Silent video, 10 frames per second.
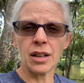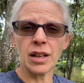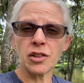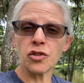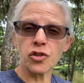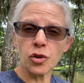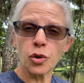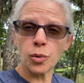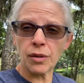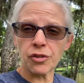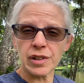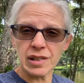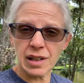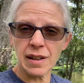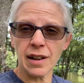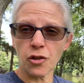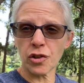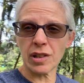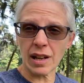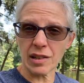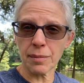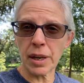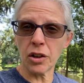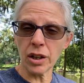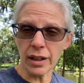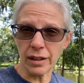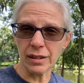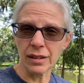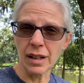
it's whoever is sitting there just has to be good.